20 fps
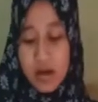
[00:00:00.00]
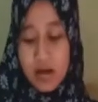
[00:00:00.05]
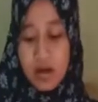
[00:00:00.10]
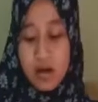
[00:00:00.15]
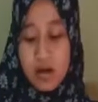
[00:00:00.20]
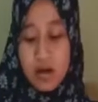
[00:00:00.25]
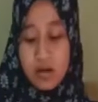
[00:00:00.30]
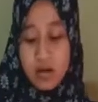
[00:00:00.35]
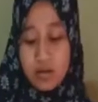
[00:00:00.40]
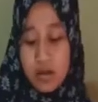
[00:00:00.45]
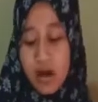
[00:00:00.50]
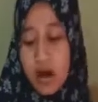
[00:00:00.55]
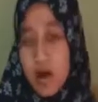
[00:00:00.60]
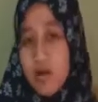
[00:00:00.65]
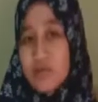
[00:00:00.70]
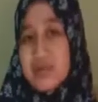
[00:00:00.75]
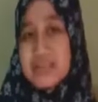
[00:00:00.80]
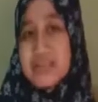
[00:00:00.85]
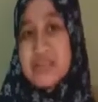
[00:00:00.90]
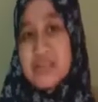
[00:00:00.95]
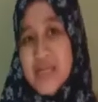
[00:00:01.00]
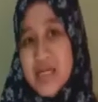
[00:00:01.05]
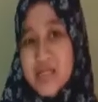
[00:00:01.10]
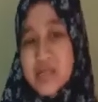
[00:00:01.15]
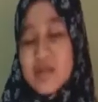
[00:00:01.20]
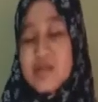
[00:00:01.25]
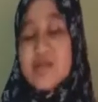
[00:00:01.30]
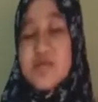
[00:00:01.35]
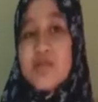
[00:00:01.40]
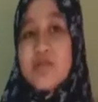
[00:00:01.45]
and Naji, who
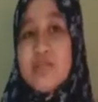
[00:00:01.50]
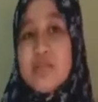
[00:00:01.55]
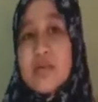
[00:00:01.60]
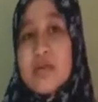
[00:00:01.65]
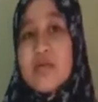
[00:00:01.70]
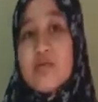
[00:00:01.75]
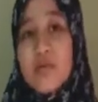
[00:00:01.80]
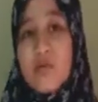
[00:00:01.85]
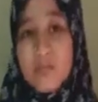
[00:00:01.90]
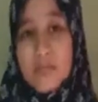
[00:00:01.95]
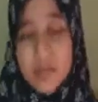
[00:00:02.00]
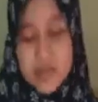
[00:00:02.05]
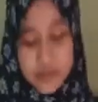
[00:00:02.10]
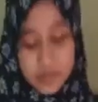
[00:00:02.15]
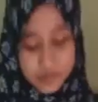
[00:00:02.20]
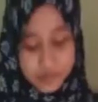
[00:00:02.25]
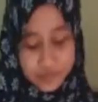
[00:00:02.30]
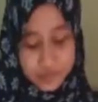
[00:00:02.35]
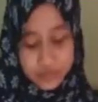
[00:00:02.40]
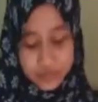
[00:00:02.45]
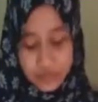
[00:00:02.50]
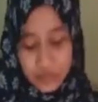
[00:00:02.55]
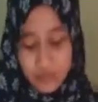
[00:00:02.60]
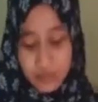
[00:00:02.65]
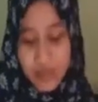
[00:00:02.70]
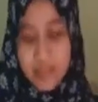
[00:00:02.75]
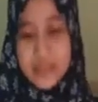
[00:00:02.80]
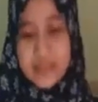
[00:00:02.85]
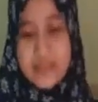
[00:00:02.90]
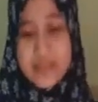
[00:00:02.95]
always having a dispute
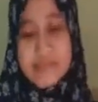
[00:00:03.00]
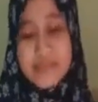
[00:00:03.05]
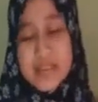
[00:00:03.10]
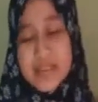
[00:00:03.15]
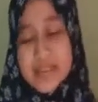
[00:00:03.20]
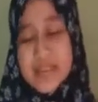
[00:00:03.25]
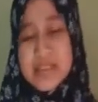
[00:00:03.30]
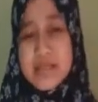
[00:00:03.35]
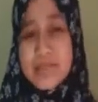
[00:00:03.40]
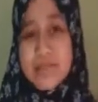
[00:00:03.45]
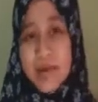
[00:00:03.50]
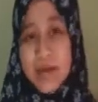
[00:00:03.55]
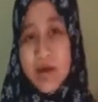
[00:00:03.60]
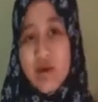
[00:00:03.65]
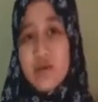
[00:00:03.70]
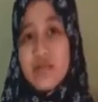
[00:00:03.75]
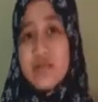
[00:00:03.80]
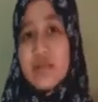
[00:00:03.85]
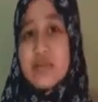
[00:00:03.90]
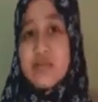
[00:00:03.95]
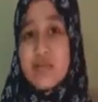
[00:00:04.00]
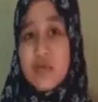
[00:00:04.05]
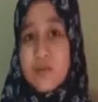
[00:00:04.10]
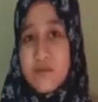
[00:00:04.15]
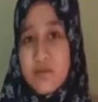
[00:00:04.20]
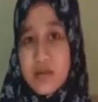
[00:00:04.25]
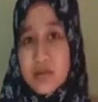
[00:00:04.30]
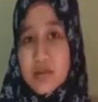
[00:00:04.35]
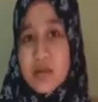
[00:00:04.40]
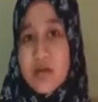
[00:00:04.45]
in making decision
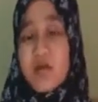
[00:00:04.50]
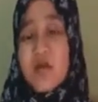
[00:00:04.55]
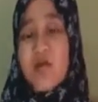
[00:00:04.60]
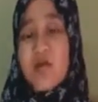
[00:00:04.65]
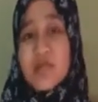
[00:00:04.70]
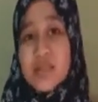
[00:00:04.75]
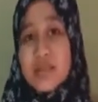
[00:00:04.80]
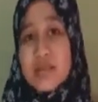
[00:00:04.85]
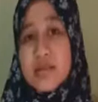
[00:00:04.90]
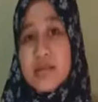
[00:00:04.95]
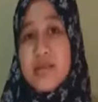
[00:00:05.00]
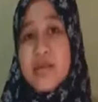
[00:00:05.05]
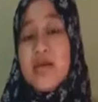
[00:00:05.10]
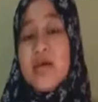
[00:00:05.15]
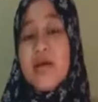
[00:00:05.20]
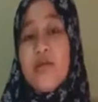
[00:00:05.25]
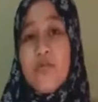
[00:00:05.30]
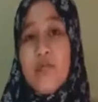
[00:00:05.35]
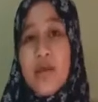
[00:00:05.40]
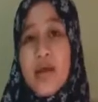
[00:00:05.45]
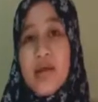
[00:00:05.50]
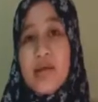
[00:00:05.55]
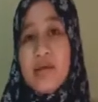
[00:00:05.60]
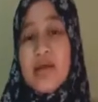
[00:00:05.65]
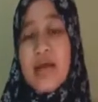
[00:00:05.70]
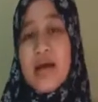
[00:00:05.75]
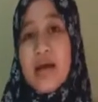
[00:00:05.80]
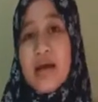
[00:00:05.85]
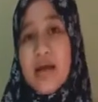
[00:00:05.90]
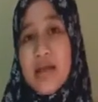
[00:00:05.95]
during the hijack
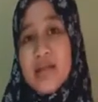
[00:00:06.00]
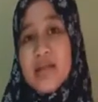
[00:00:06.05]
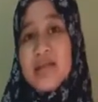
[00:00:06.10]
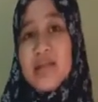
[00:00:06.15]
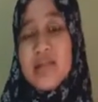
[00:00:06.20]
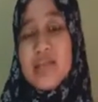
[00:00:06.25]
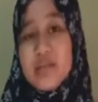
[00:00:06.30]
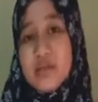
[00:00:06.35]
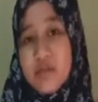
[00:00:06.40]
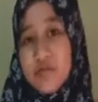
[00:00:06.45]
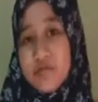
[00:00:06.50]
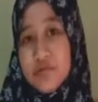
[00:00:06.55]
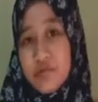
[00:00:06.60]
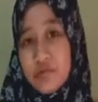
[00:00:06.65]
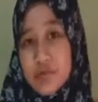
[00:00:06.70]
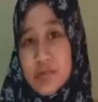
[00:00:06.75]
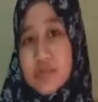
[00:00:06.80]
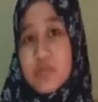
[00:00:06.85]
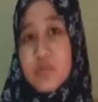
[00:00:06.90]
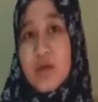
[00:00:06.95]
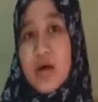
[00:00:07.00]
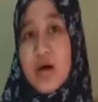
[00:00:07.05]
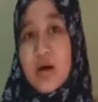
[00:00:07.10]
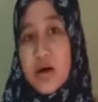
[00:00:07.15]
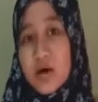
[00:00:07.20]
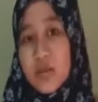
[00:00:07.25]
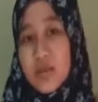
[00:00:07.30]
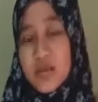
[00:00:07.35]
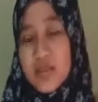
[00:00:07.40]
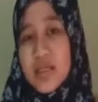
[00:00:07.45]
the ship and kidnap Captain
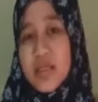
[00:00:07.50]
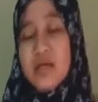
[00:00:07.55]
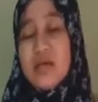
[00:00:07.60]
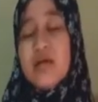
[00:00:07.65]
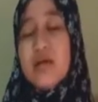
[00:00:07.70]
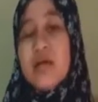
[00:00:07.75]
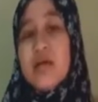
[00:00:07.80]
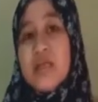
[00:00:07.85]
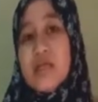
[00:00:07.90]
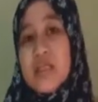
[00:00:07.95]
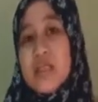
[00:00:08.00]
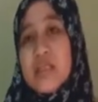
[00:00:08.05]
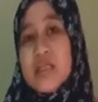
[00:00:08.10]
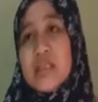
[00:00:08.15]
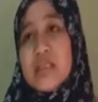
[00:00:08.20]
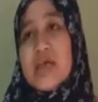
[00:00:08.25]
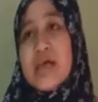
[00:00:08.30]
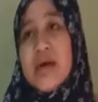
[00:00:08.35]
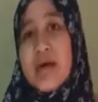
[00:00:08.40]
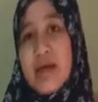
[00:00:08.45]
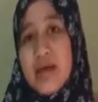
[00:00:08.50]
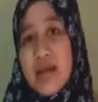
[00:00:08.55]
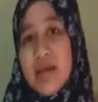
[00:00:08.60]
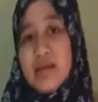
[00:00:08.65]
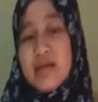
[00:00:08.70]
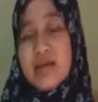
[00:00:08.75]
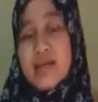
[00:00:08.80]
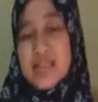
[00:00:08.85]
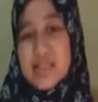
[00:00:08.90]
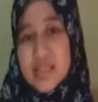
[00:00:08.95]
Phillips. What
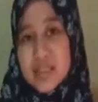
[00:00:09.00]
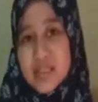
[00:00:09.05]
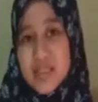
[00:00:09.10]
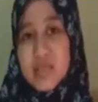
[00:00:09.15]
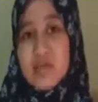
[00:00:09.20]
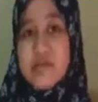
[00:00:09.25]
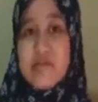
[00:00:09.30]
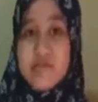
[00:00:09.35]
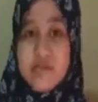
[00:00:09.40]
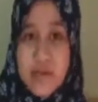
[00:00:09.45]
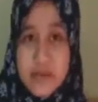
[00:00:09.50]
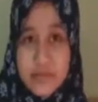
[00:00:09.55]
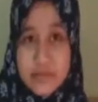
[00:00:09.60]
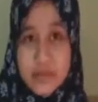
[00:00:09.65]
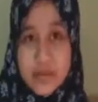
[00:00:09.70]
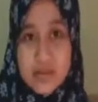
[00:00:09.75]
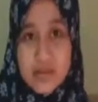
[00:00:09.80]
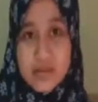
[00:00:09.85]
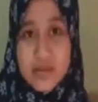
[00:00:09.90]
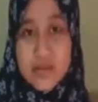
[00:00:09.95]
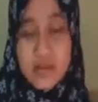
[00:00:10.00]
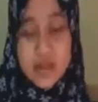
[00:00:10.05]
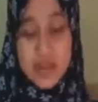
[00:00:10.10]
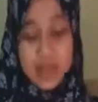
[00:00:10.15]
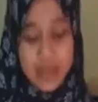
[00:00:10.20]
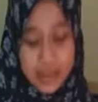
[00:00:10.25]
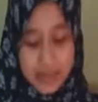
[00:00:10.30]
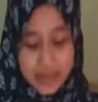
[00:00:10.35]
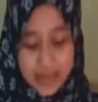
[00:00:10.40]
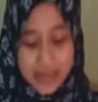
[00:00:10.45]
is task conflict?
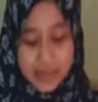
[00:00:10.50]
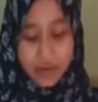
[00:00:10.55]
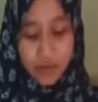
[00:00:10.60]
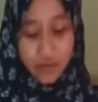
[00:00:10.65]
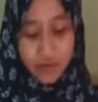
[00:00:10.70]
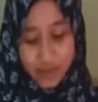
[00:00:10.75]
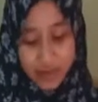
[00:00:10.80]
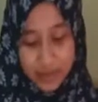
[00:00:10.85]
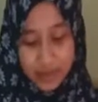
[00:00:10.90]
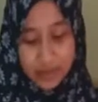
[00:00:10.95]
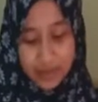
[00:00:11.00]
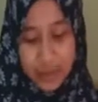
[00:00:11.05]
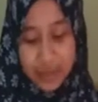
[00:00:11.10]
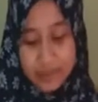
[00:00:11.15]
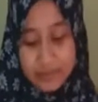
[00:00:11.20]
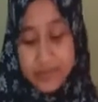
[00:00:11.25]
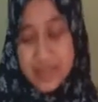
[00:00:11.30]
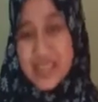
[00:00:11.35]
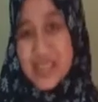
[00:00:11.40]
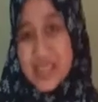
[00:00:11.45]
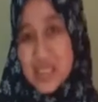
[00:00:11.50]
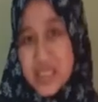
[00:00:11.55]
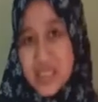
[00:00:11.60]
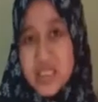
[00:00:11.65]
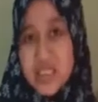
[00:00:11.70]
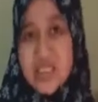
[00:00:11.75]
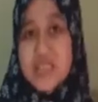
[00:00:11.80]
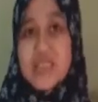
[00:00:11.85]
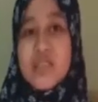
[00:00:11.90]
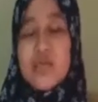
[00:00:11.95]
Task conflict is
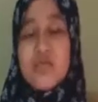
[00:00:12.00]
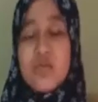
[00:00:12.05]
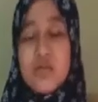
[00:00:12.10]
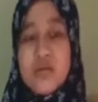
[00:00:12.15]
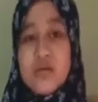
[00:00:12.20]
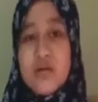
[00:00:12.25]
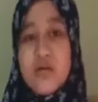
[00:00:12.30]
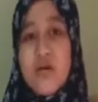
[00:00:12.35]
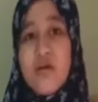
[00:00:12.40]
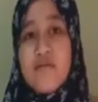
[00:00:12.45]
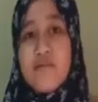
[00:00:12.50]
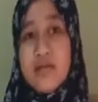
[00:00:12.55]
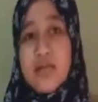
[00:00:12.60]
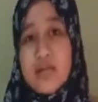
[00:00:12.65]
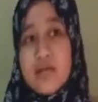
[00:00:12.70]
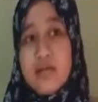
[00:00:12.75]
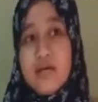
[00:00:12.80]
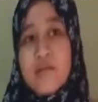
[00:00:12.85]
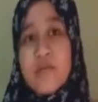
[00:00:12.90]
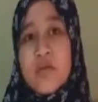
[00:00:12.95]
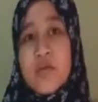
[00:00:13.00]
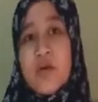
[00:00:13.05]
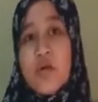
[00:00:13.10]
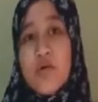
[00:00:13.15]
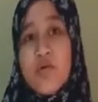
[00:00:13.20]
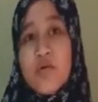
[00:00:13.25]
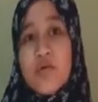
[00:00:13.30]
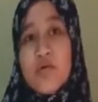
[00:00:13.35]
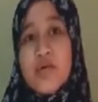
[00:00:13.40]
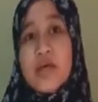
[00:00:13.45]
disagreement among group
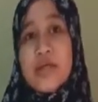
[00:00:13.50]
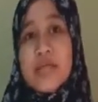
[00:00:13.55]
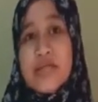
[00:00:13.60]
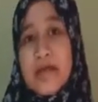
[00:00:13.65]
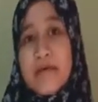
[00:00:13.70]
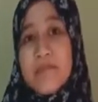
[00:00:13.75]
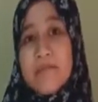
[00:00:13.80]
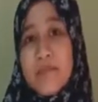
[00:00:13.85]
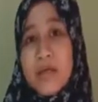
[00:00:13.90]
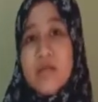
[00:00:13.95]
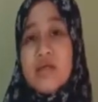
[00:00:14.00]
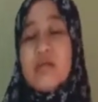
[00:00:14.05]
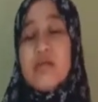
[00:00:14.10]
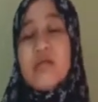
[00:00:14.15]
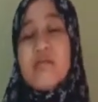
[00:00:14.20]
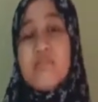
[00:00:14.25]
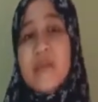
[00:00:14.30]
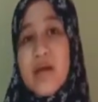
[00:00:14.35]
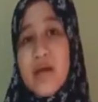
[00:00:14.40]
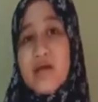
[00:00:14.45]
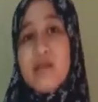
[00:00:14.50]
members on